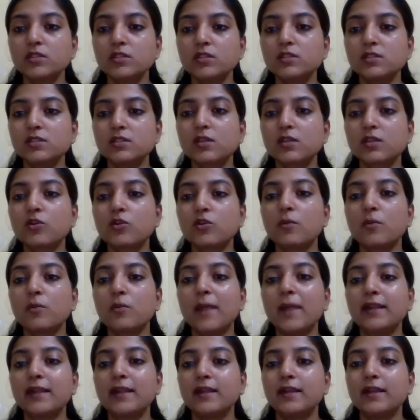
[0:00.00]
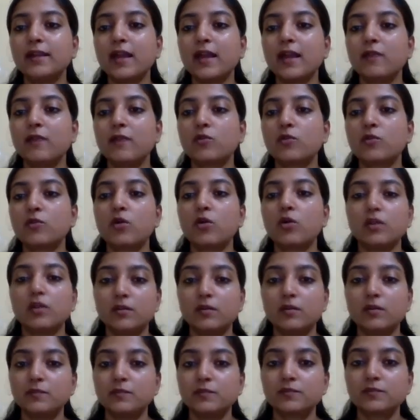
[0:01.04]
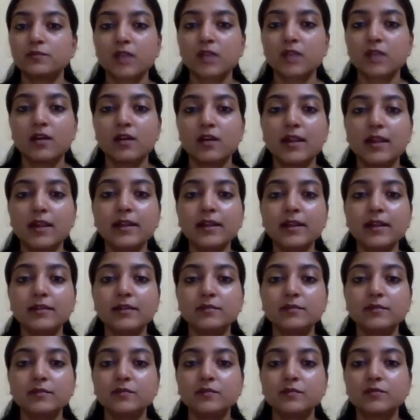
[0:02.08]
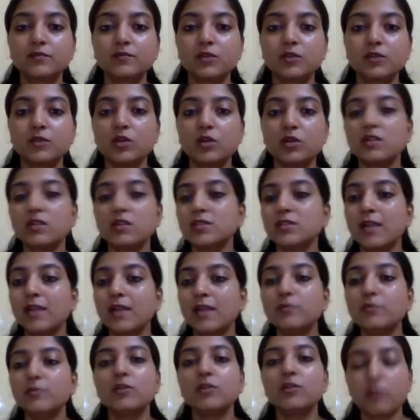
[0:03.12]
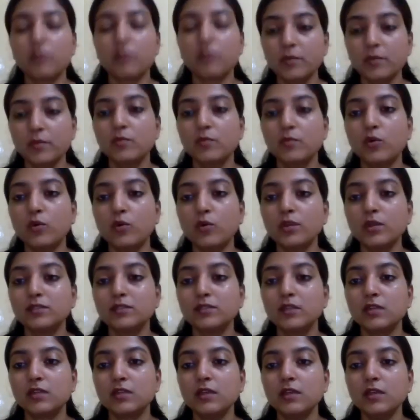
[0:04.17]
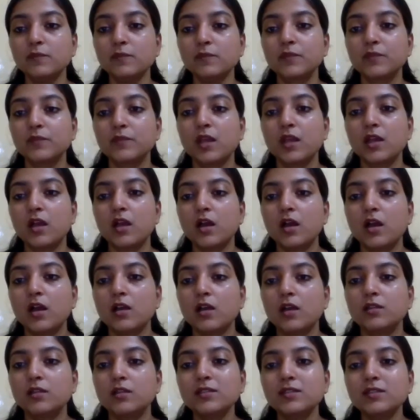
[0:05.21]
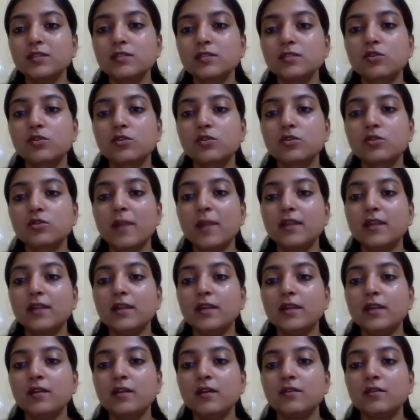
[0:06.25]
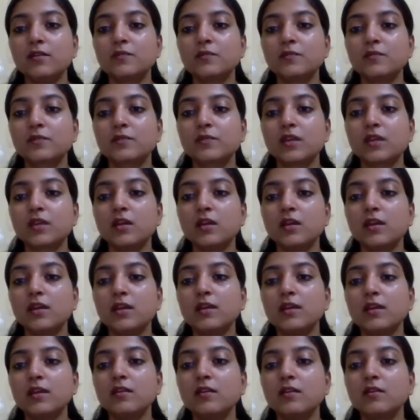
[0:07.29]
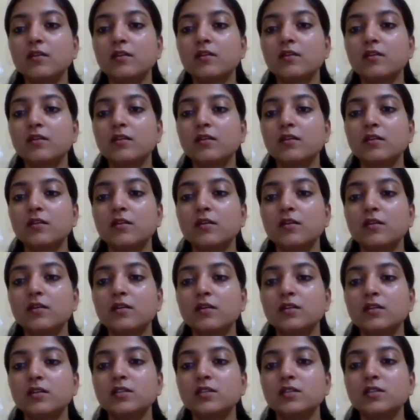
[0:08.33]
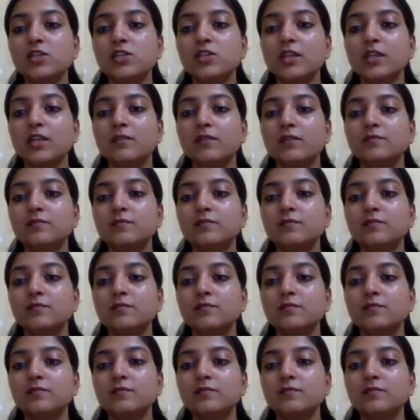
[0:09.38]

this is a chromatid I have drawn here, right? To understand pleiotropy more easily, this is chromatid, here is the gene,